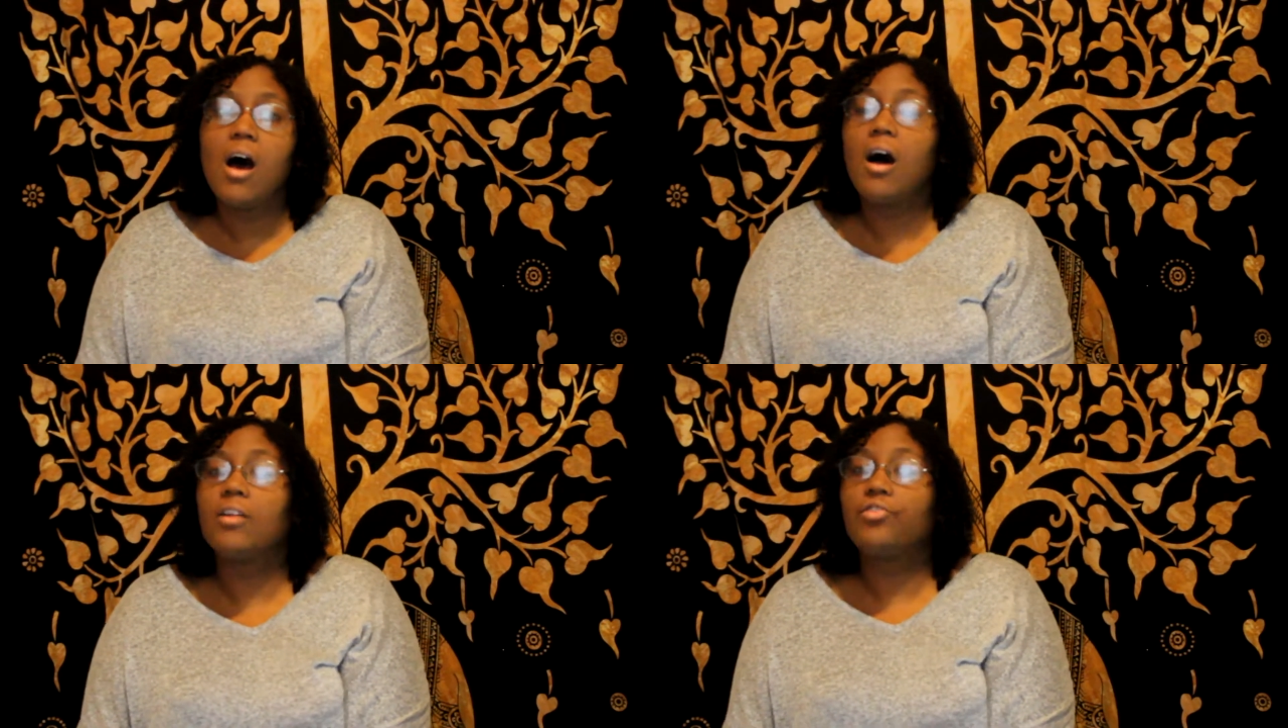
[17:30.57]

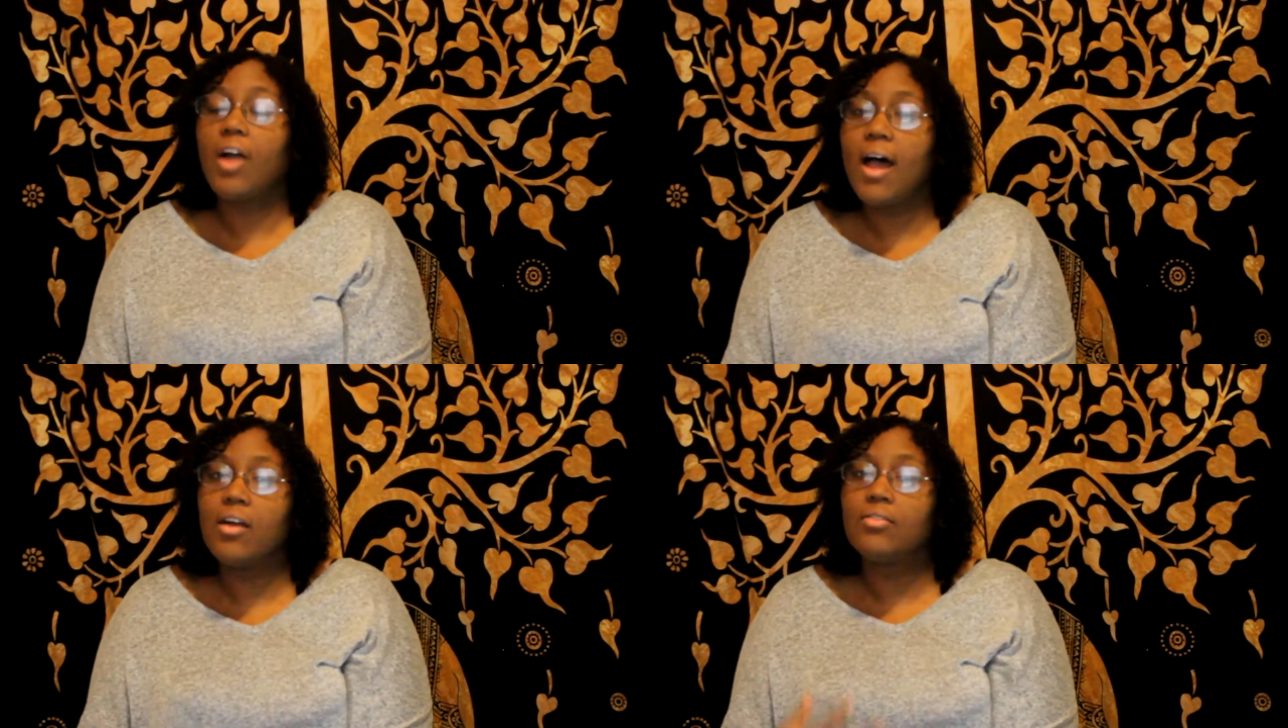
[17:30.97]
a
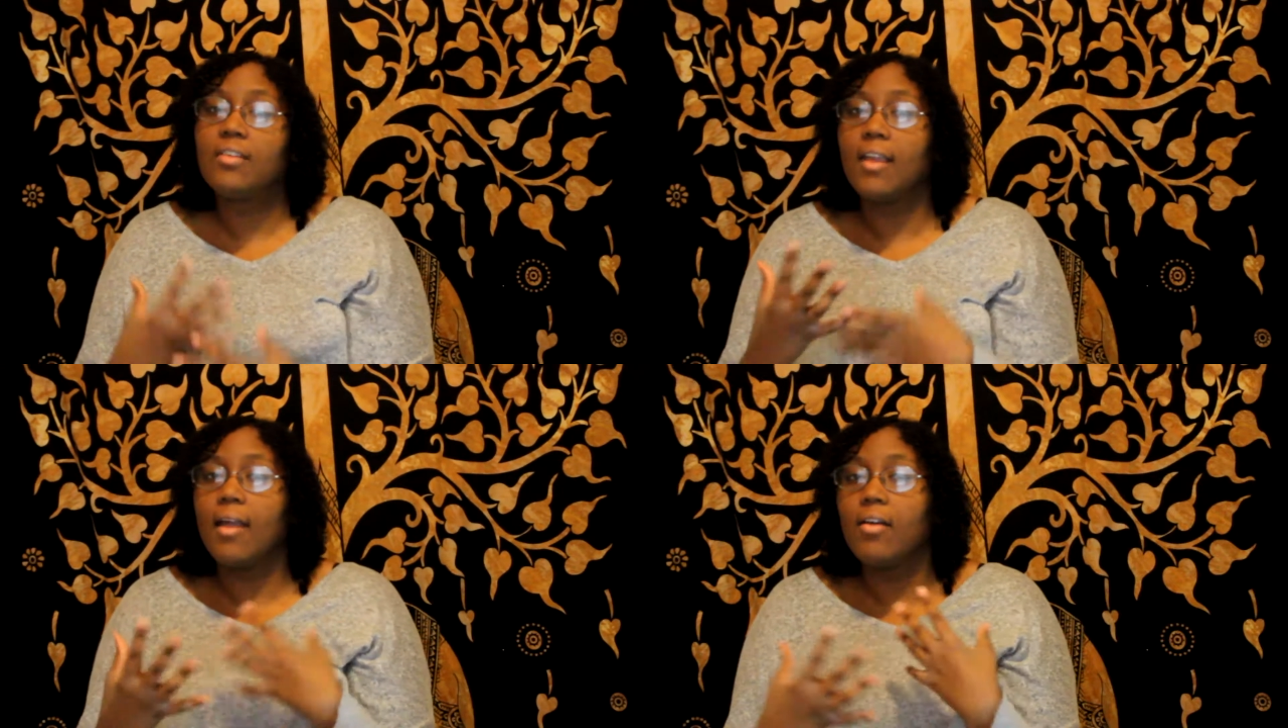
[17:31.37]
child
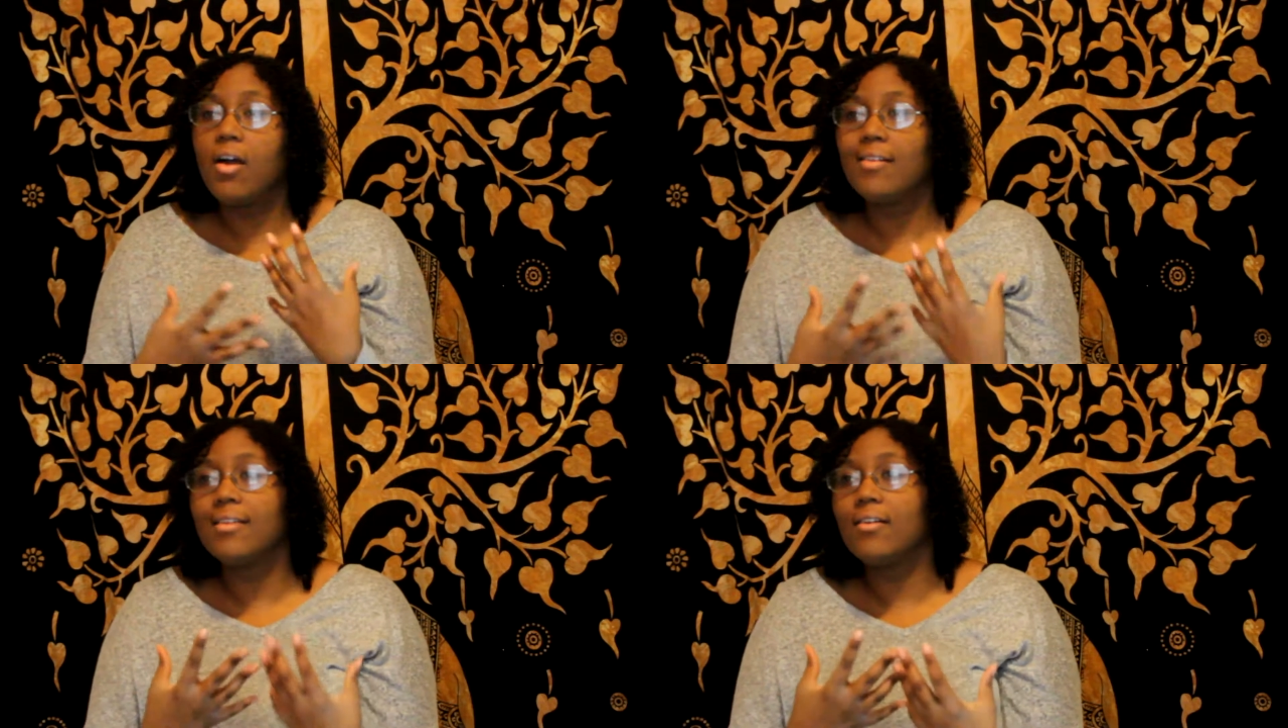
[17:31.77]
to carry
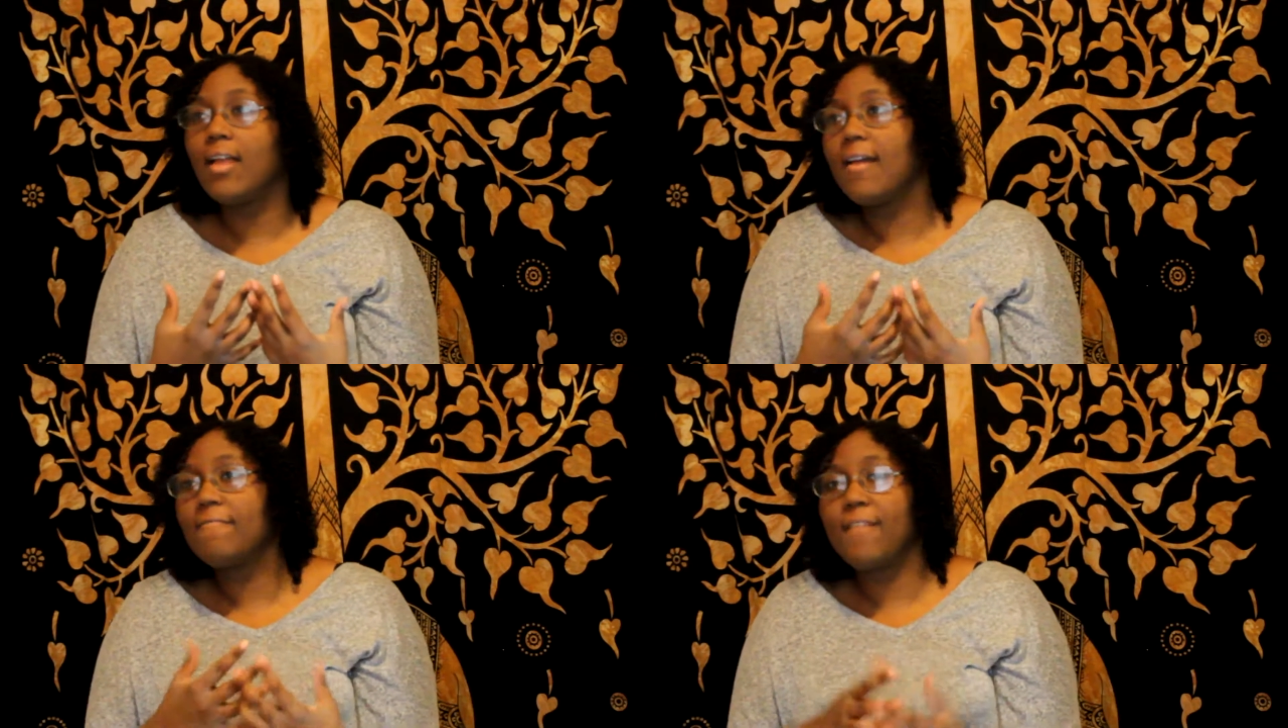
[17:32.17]
on their
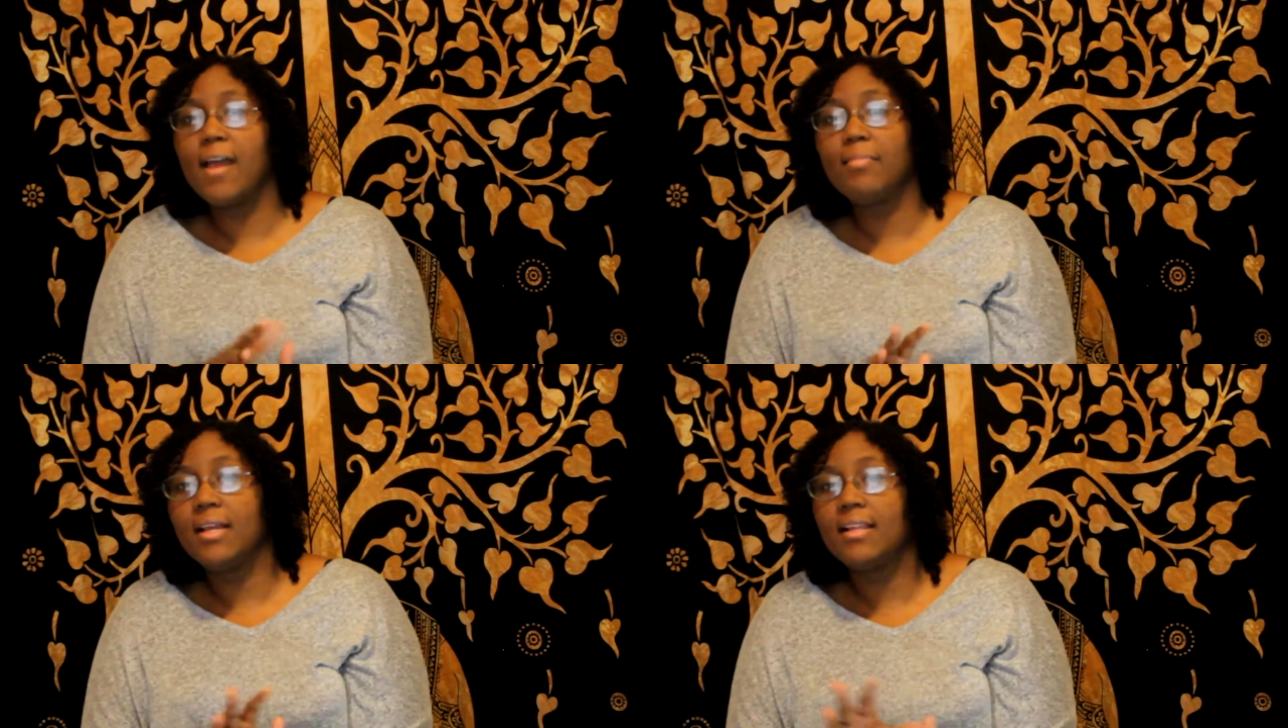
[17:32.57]
like
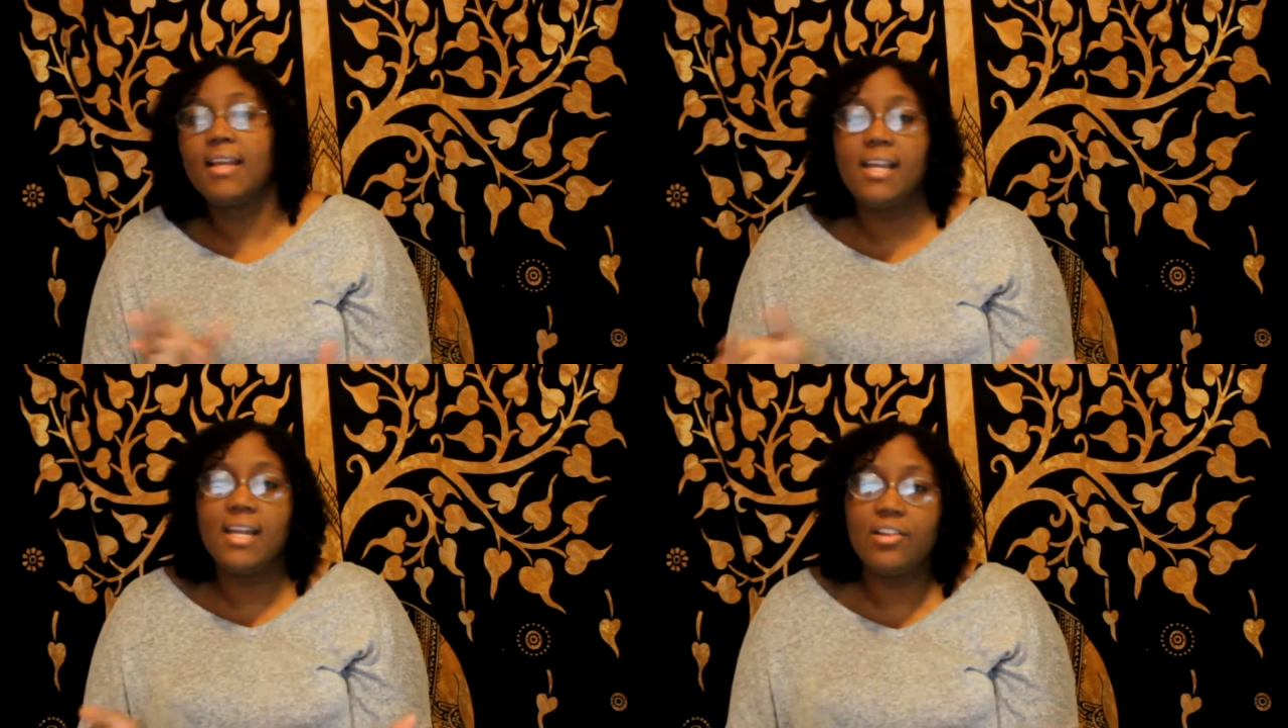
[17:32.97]
family
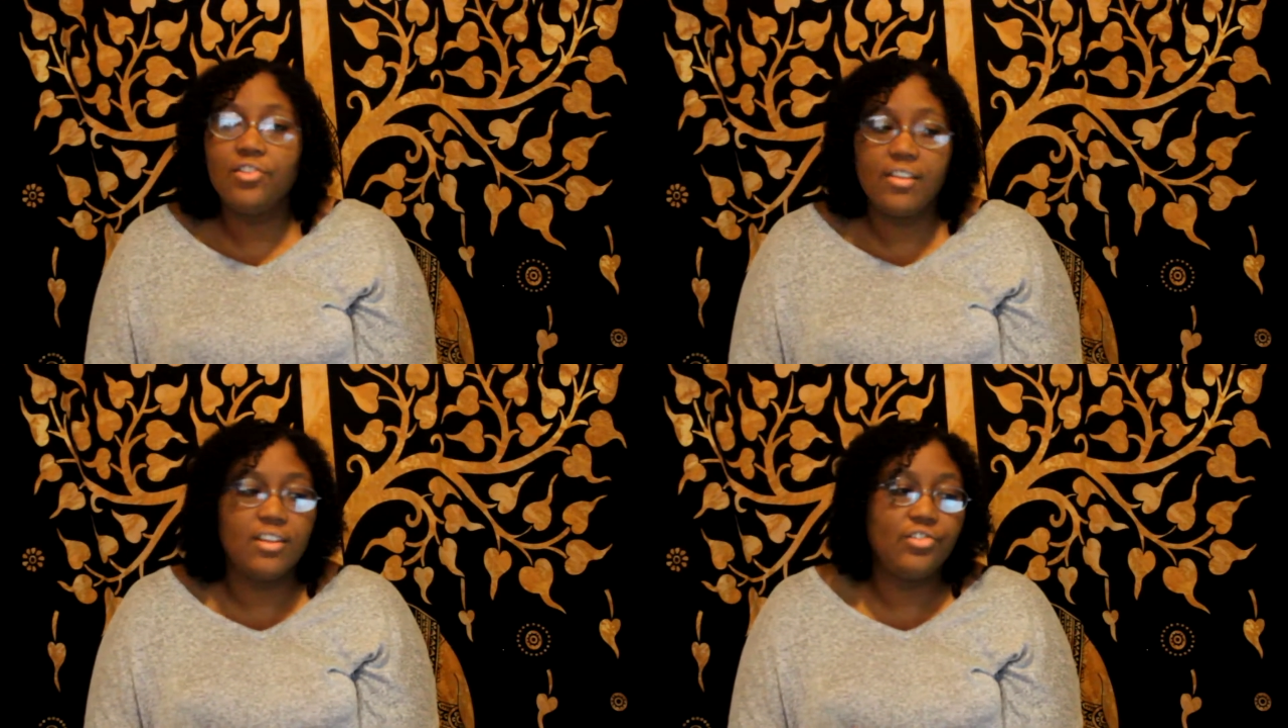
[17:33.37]
lineage,
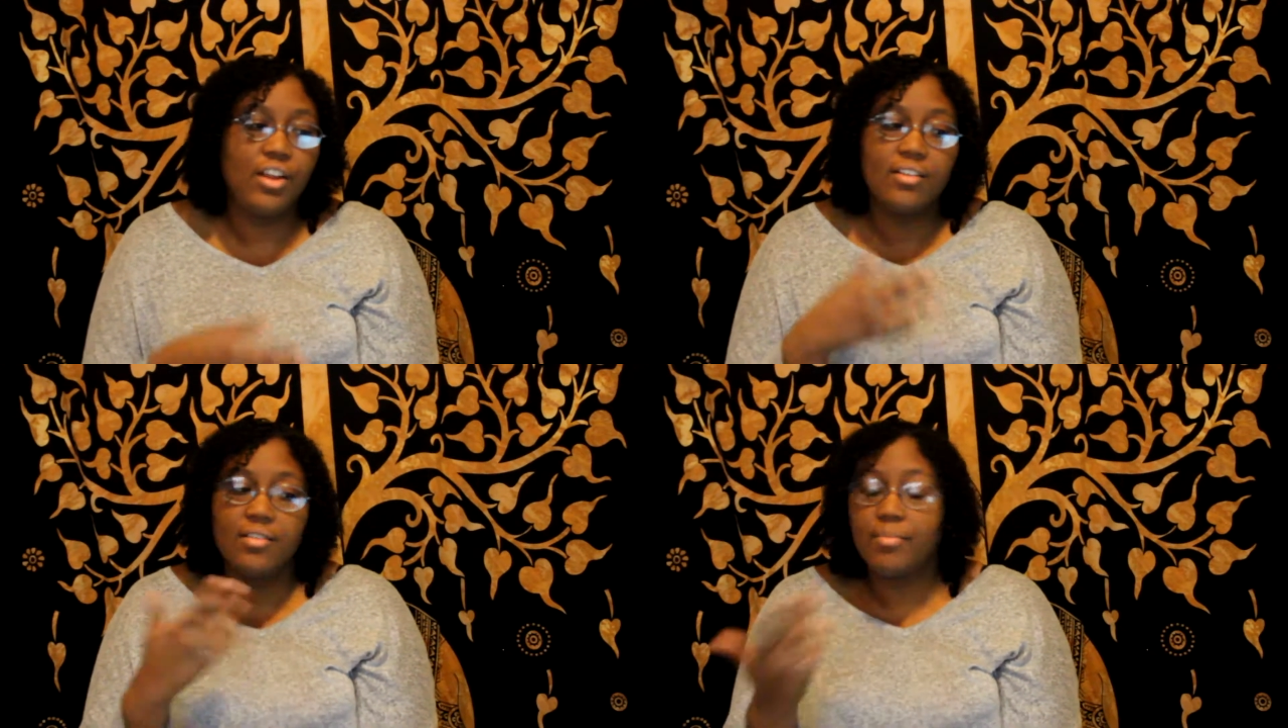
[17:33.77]
and then
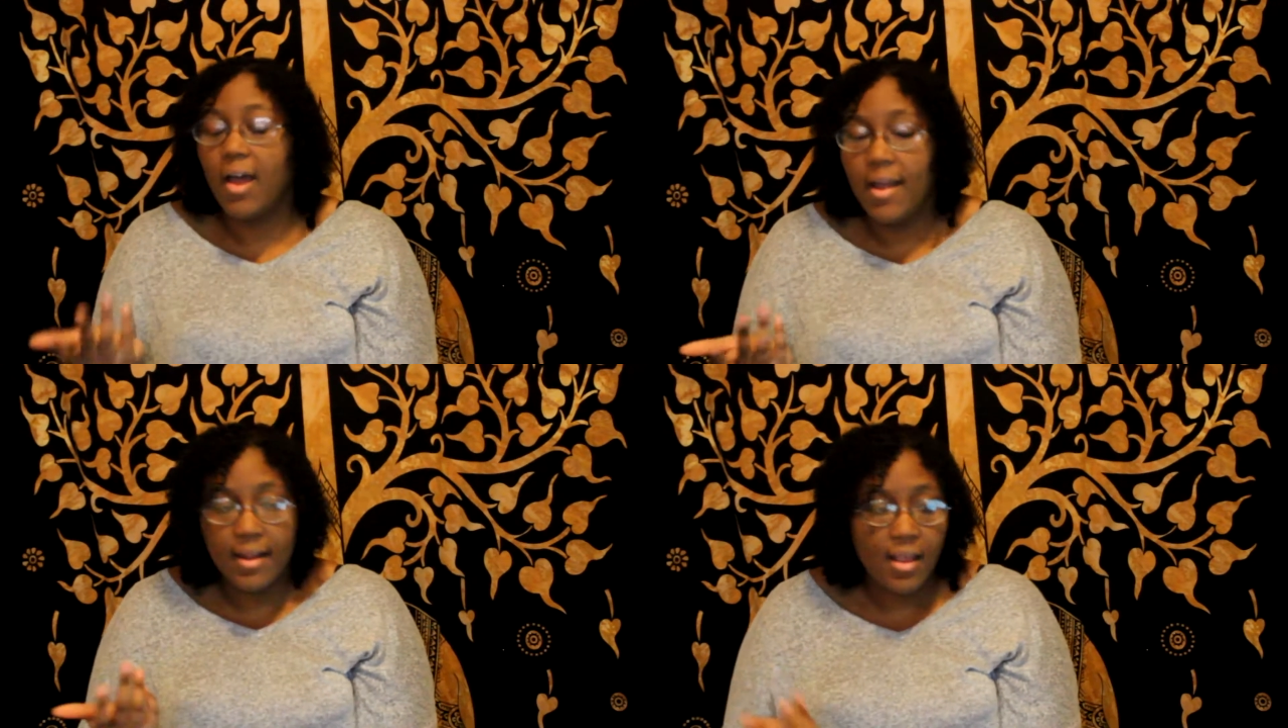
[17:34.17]
she ends up
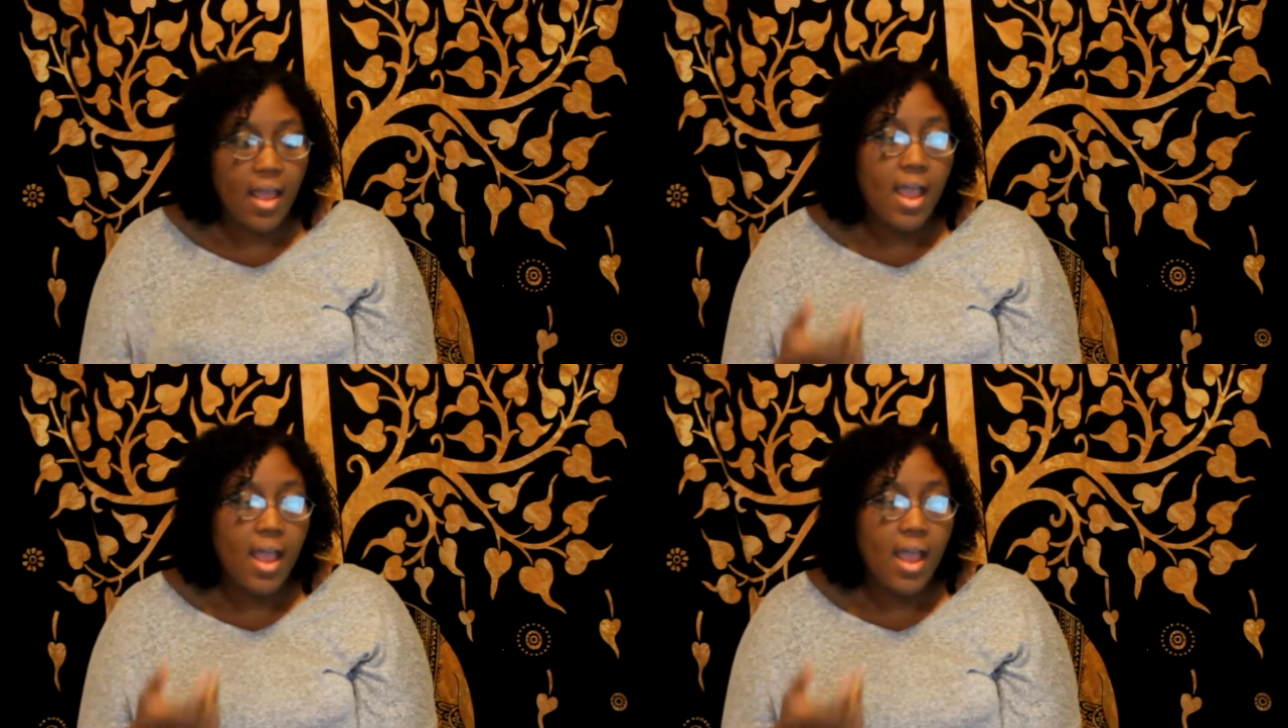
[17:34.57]
dying.